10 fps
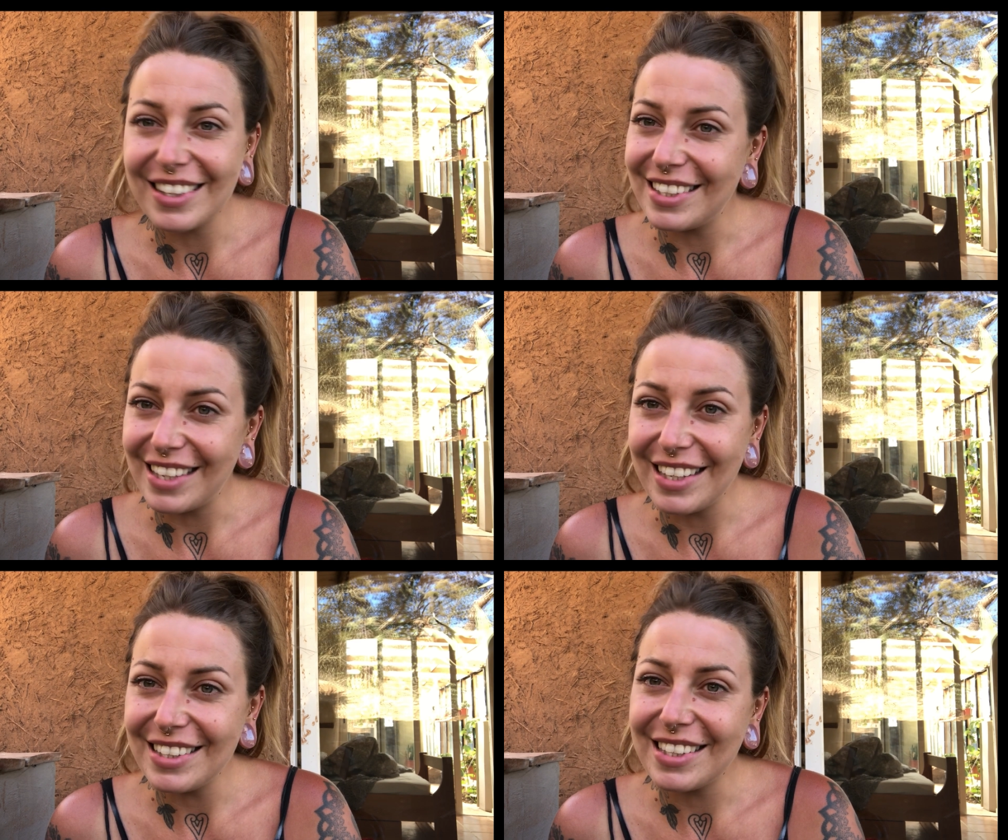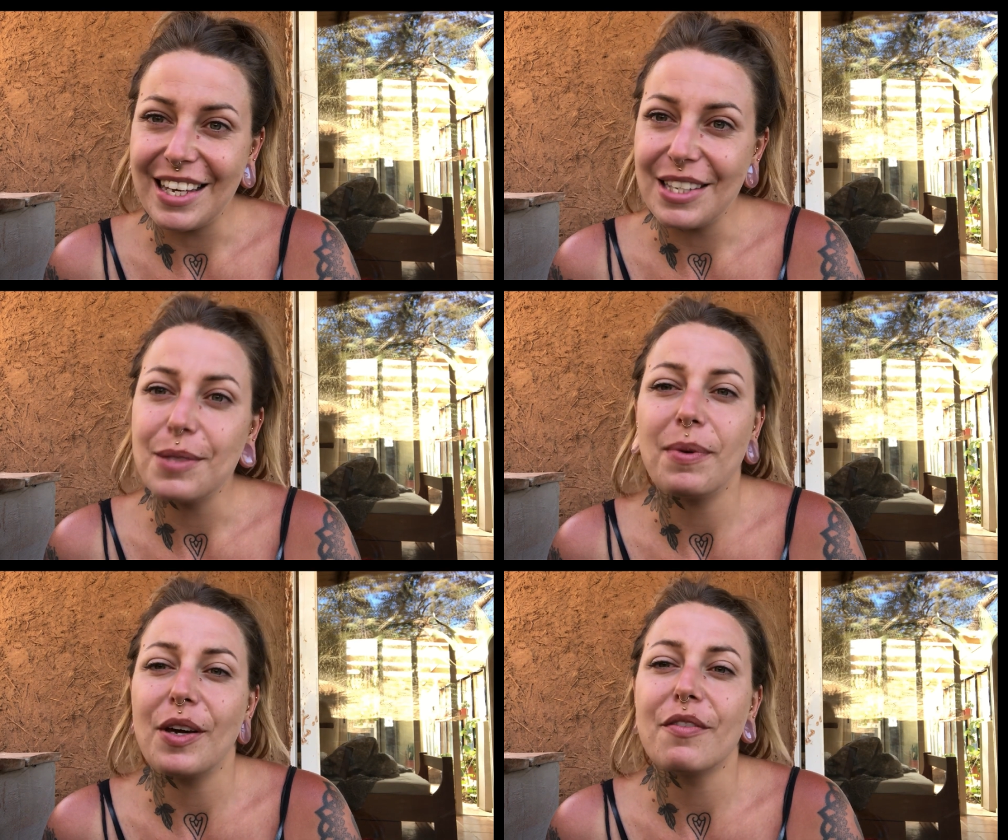The dates are yet to
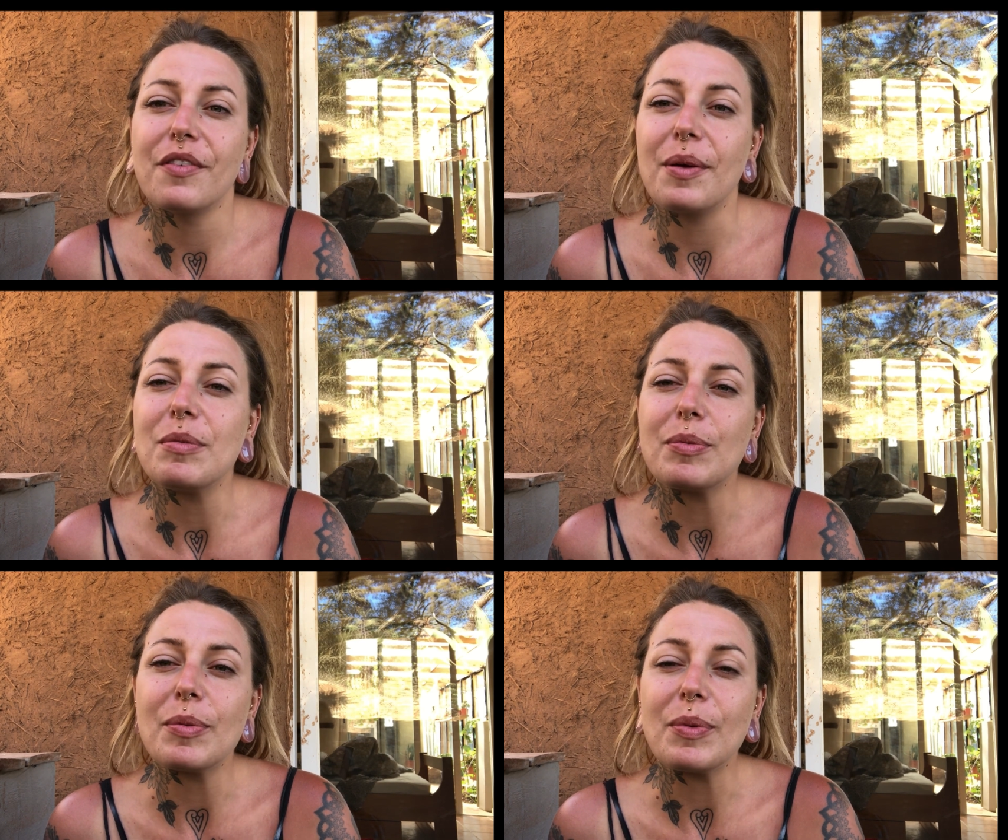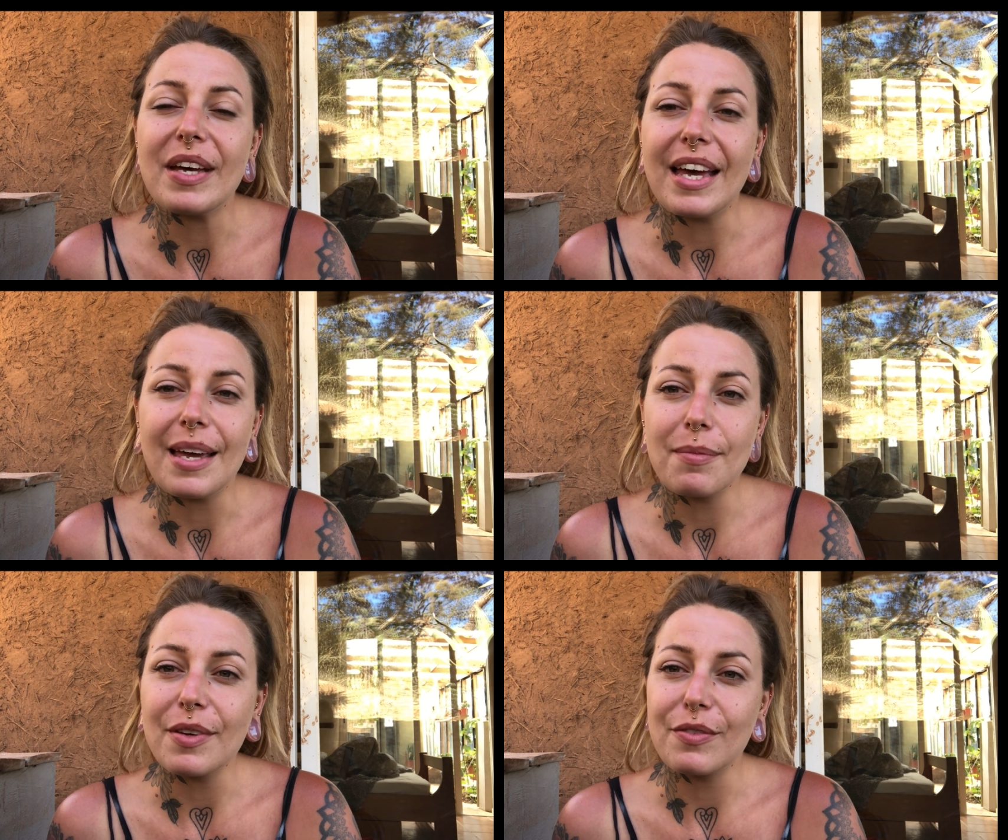be confirmed, but we're
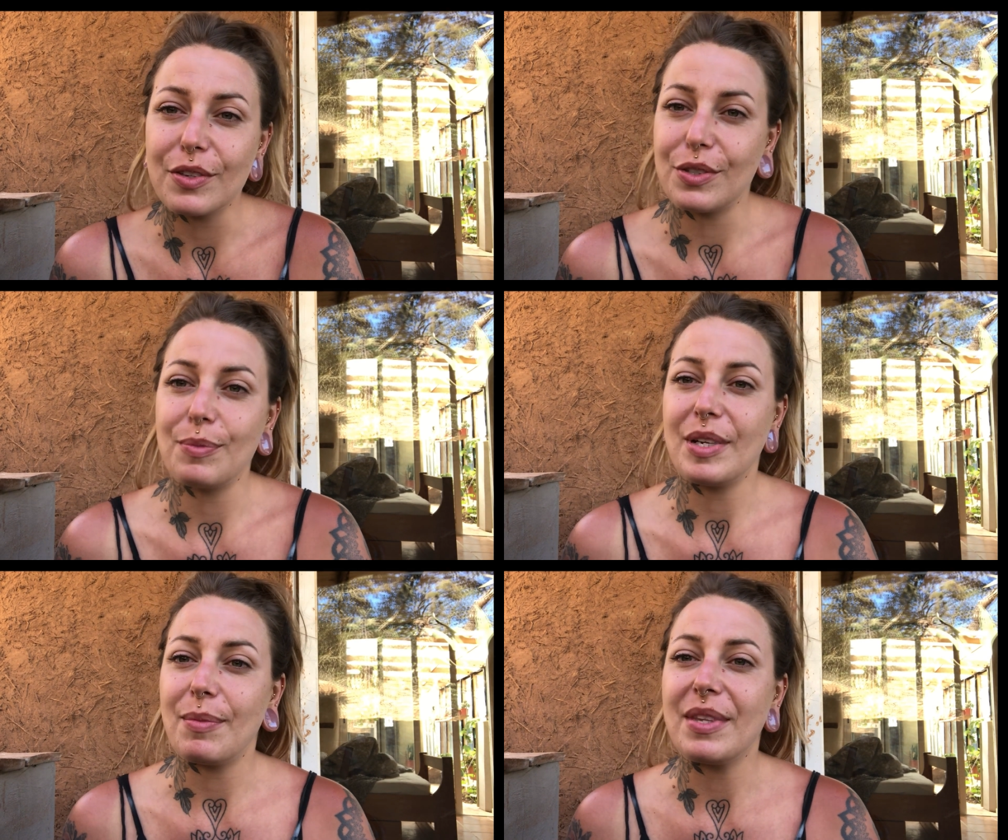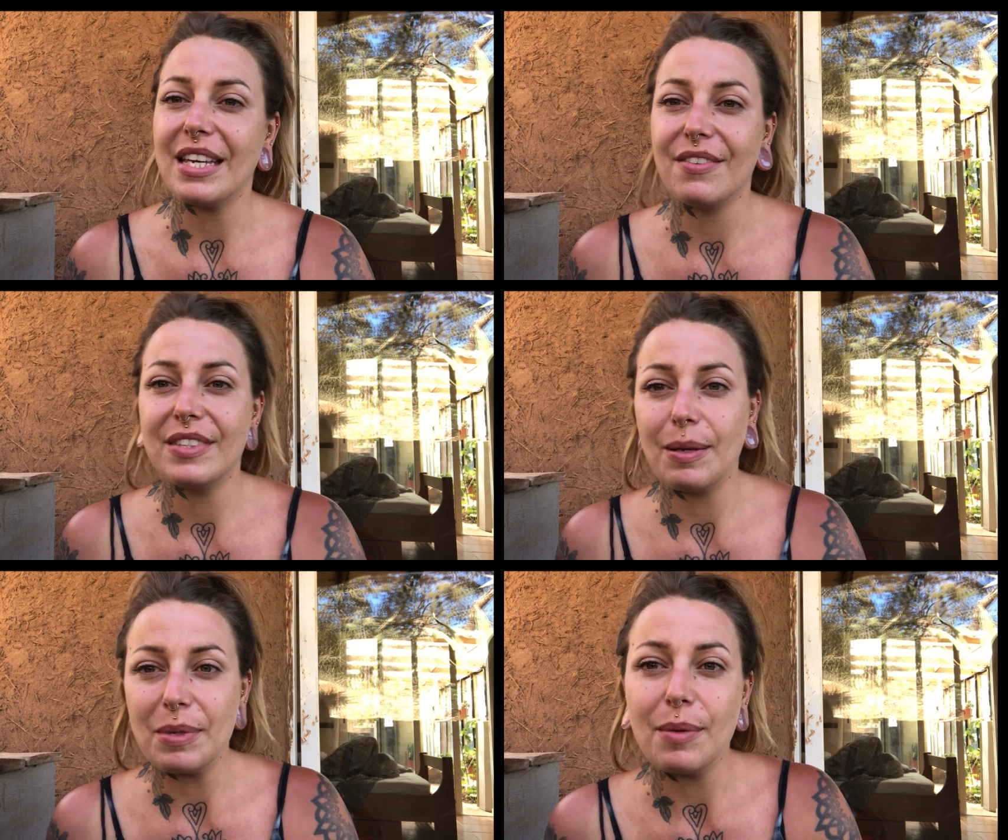aiming for sometime at the end of
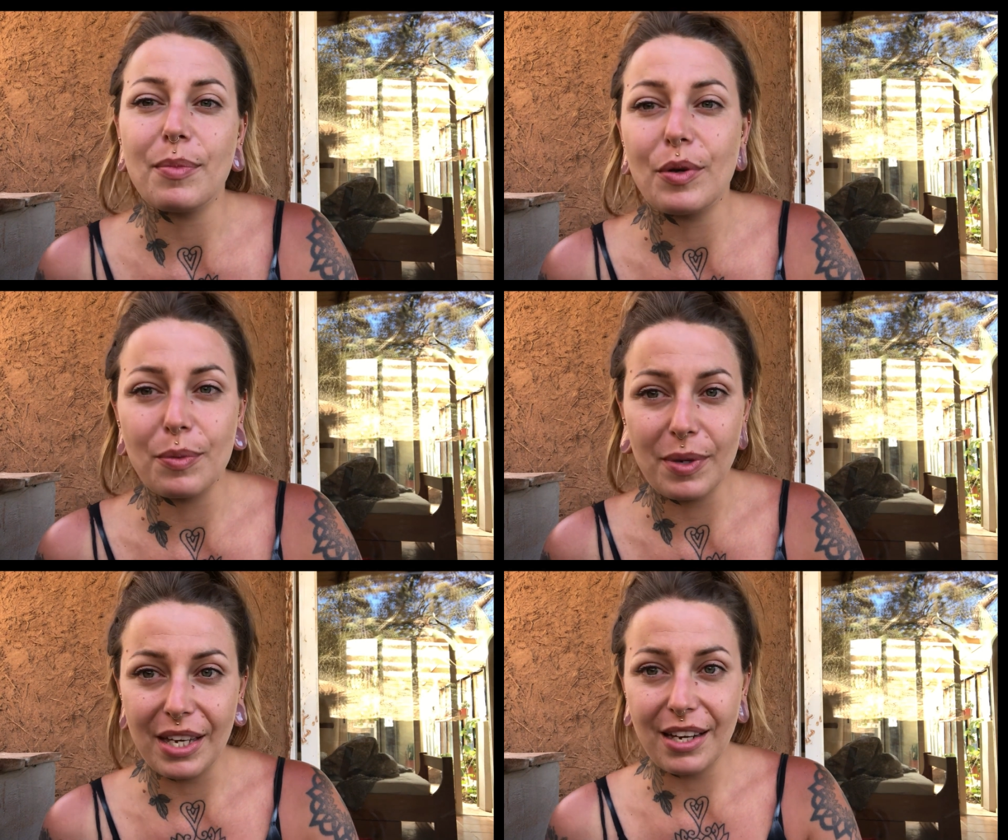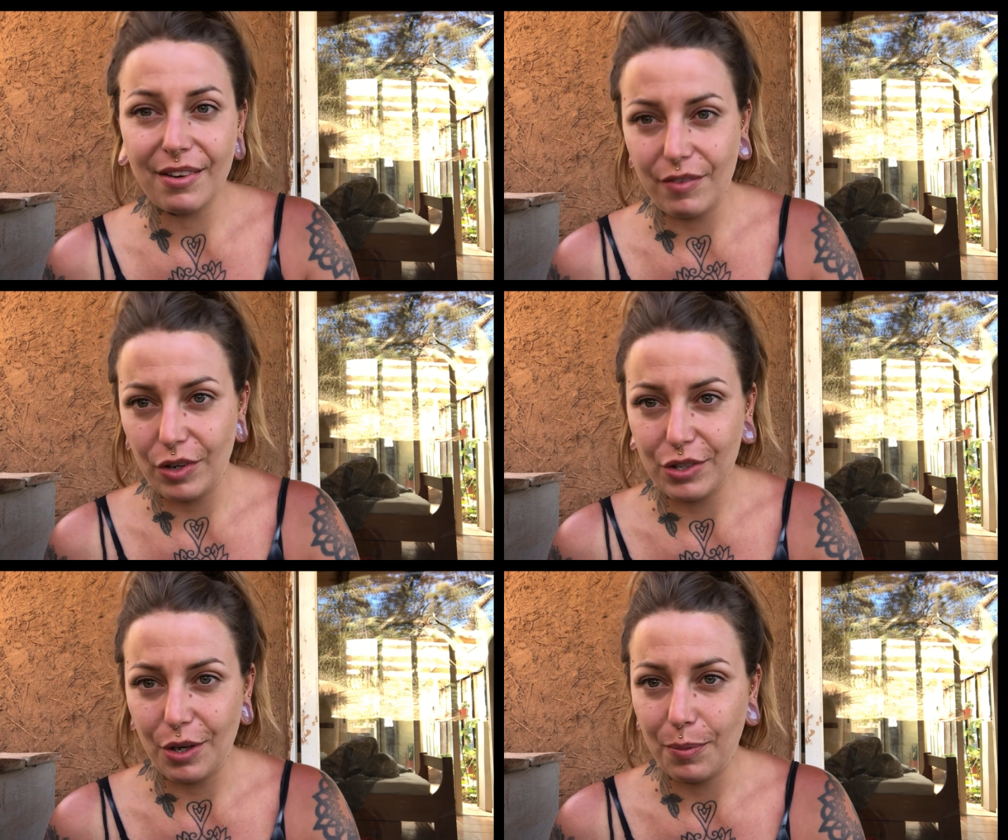September or the beginning of
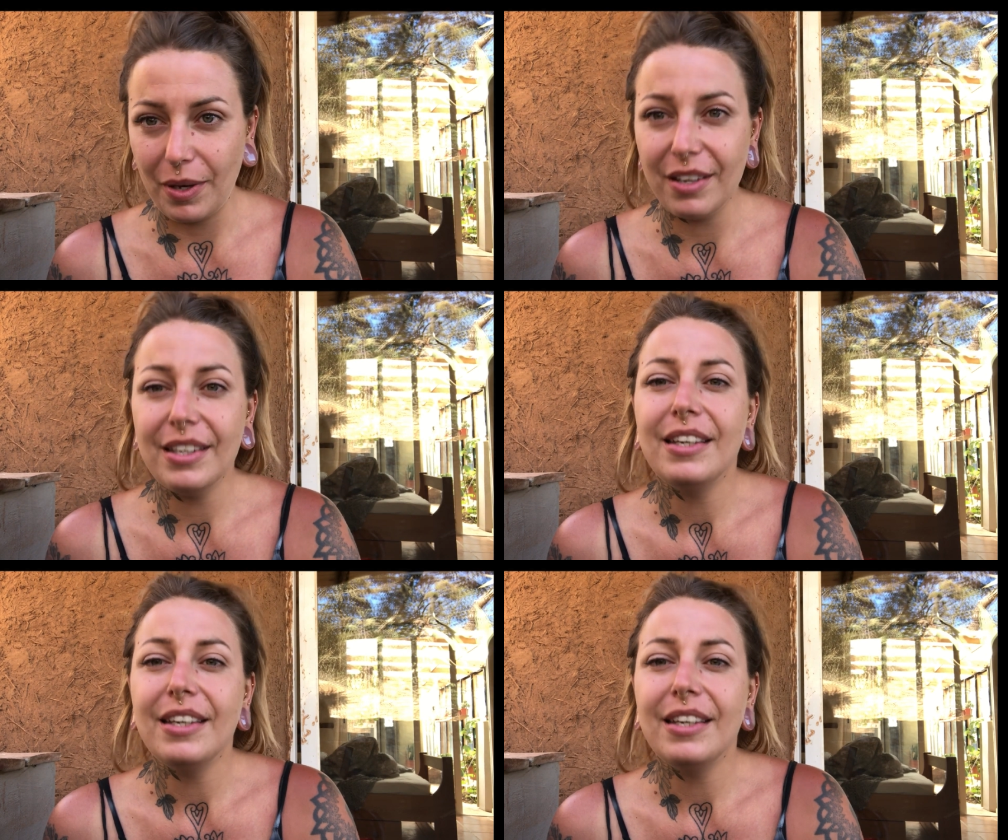October.